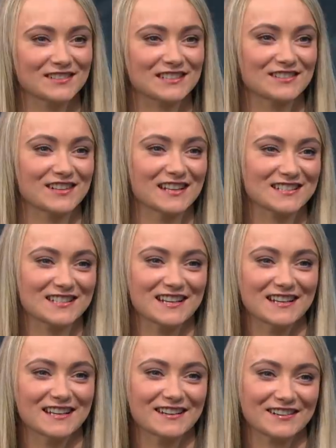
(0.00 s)
until they
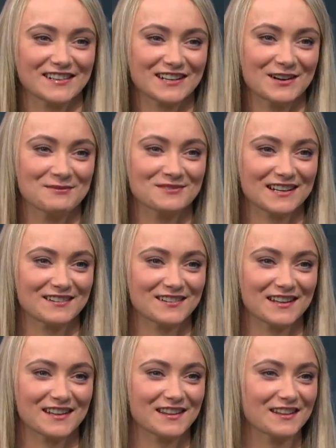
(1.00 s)
see it or it comes out
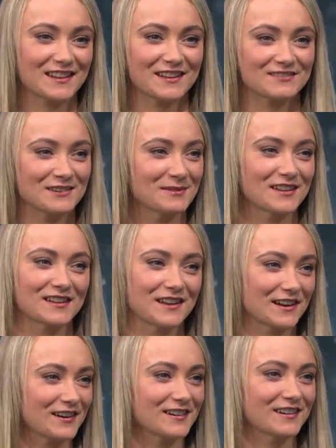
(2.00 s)
that they ring me and they're
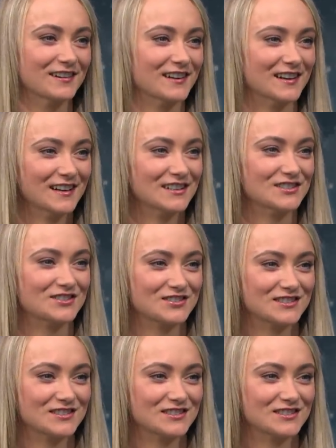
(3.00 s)
like, oh, what did you